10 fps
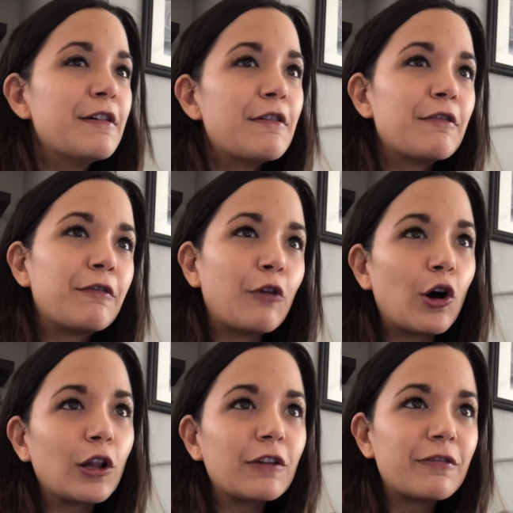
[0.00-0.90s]

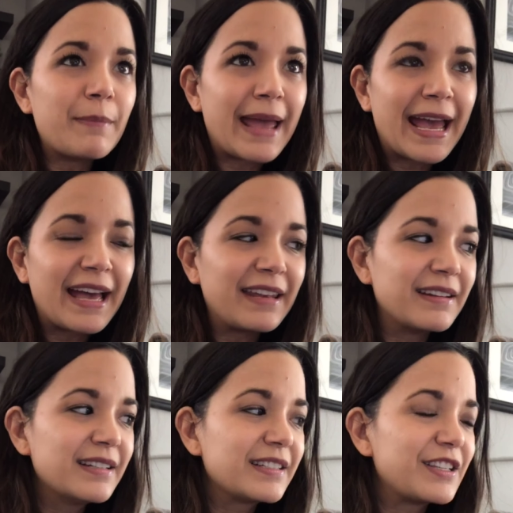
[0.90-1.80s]
fall of
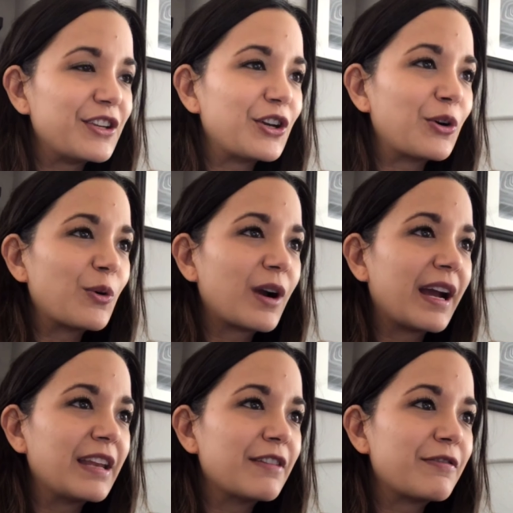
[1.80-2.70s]
man, you know,
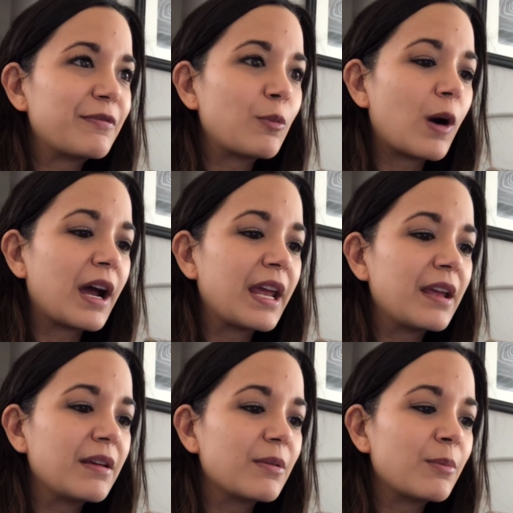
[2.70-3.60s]
kind of
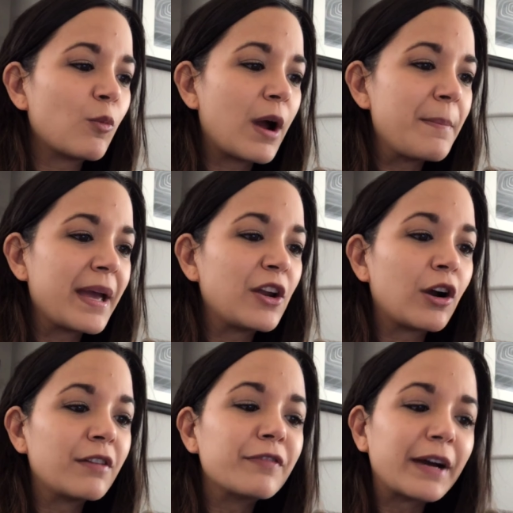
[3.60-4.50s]
why men
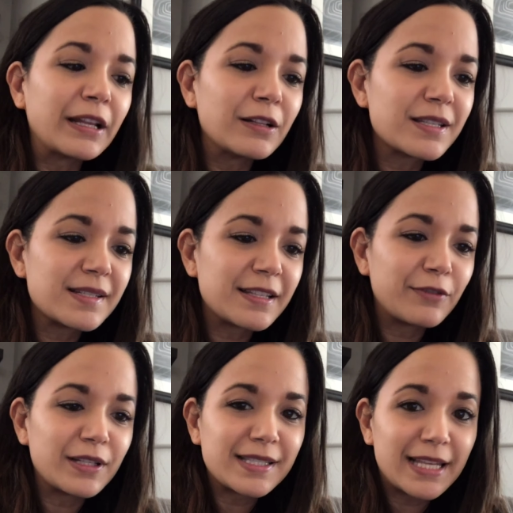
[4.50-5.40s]
are vital to
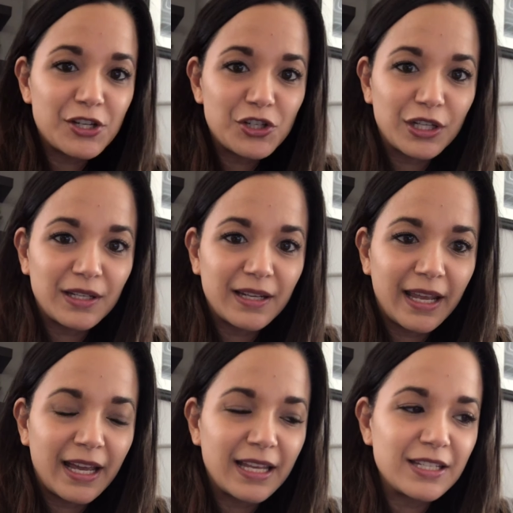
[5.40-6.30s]
civilization,
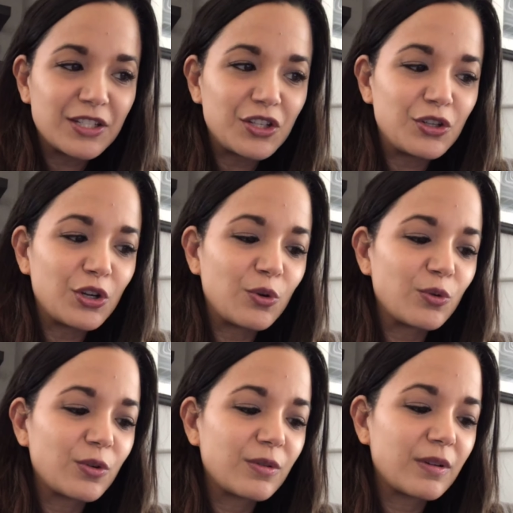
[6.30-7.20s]
and, you
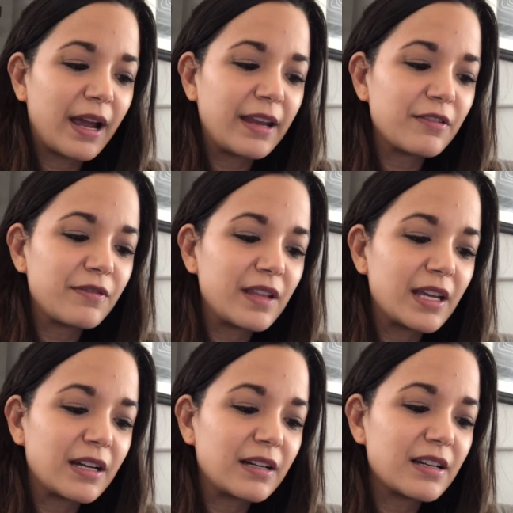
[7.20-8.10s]
know, kind of
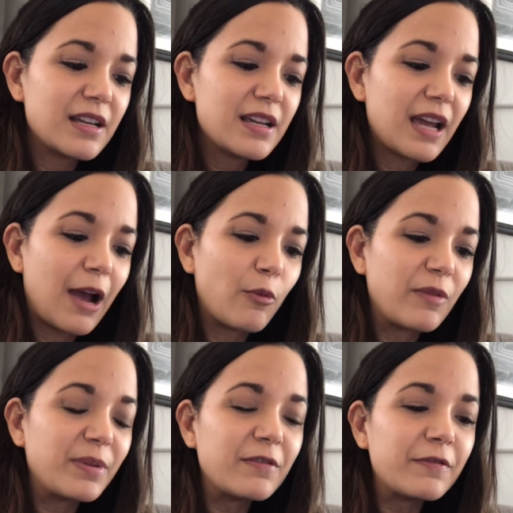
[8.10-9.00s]
the how
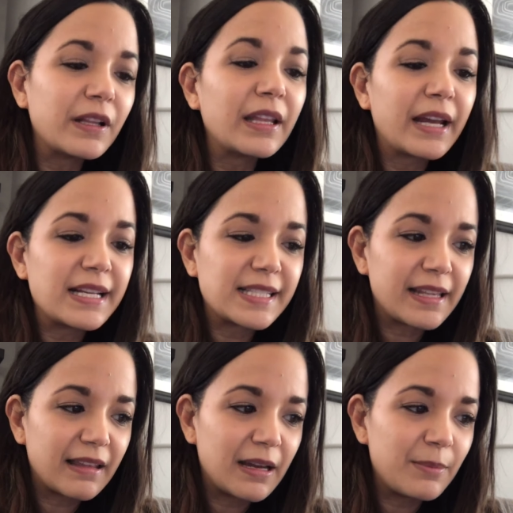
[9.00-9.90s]
we've been
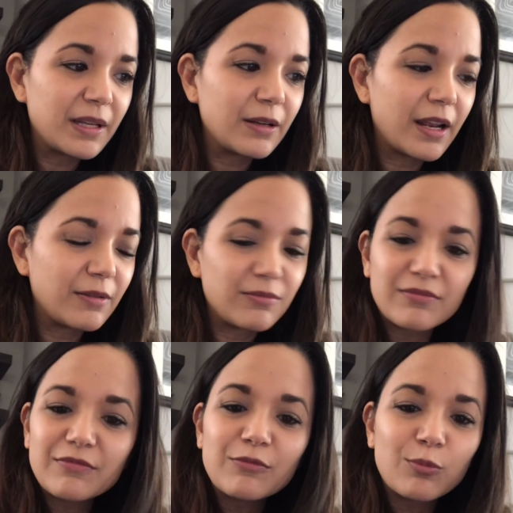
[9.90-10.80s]
villainizing them, and
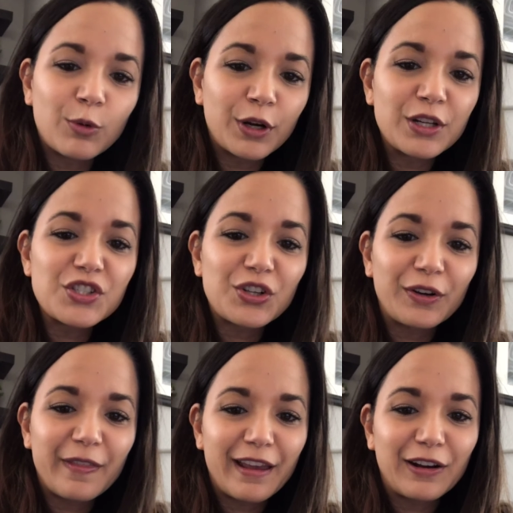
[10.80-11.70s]
we're going to
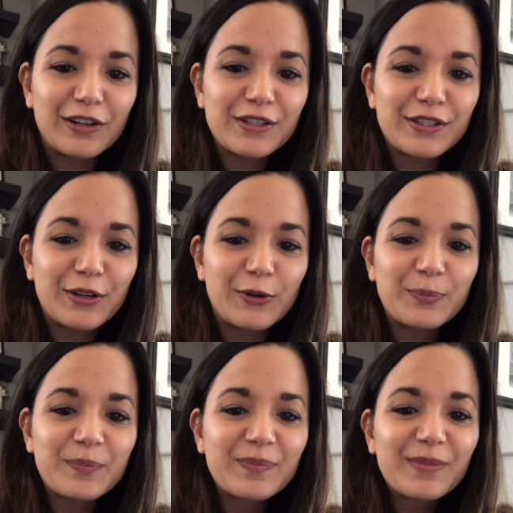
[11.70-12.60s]
start there.
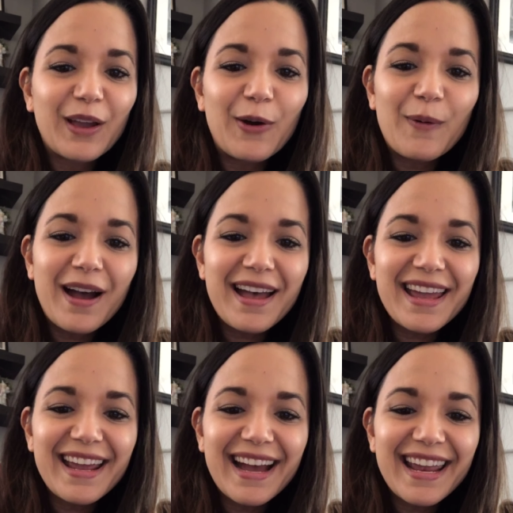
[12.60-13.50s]
So, oh,
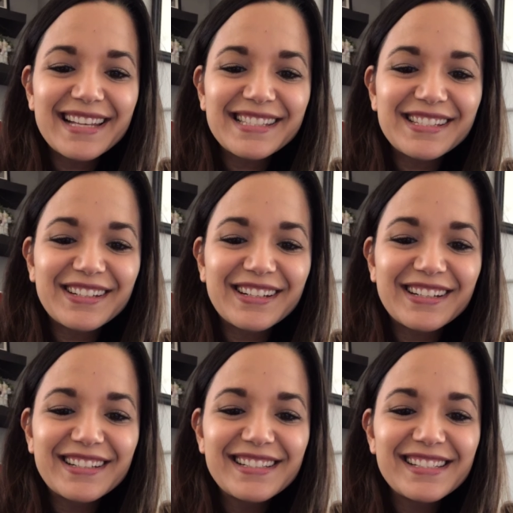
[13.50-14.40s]
hi
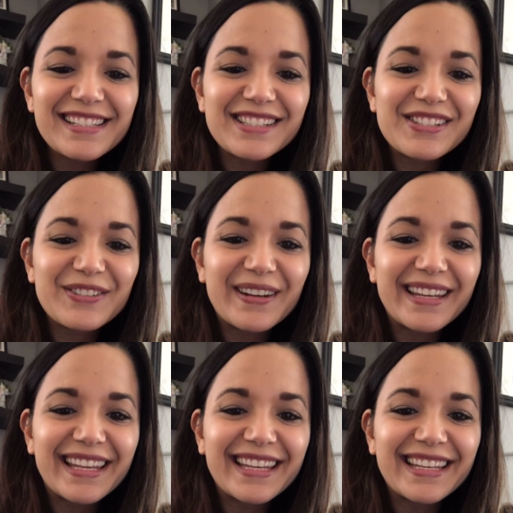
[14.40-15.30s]
Esther. She's
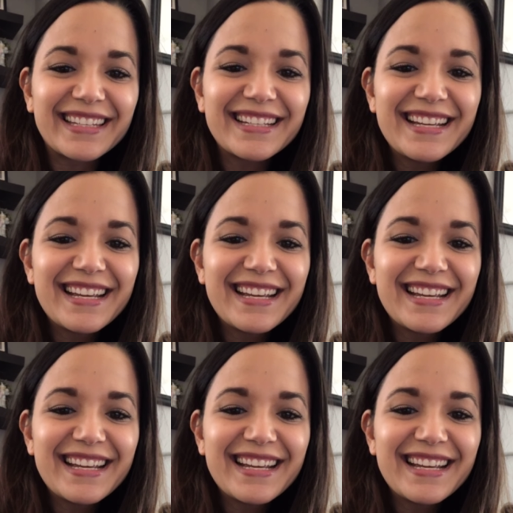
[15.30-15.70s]
joining in.